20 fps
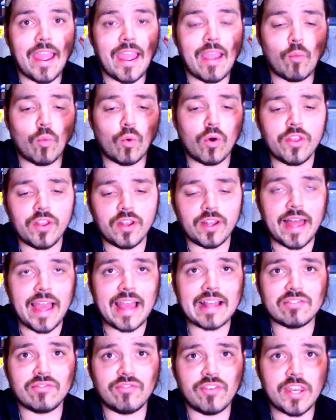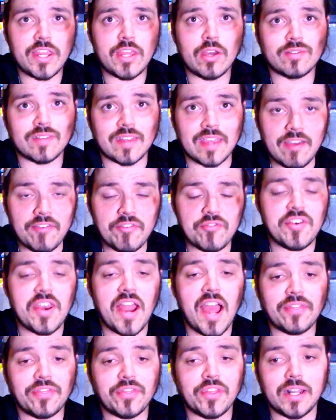And one of the last videos, if
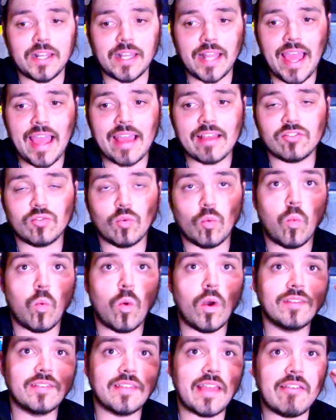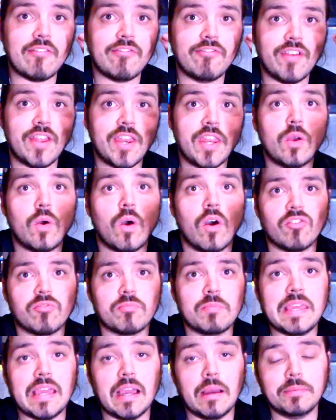not the last, was a video
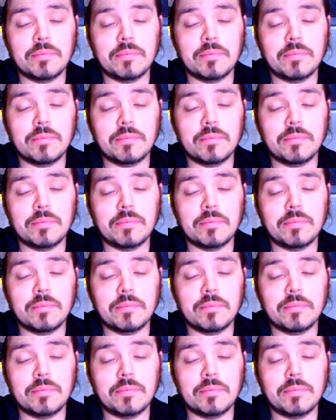of me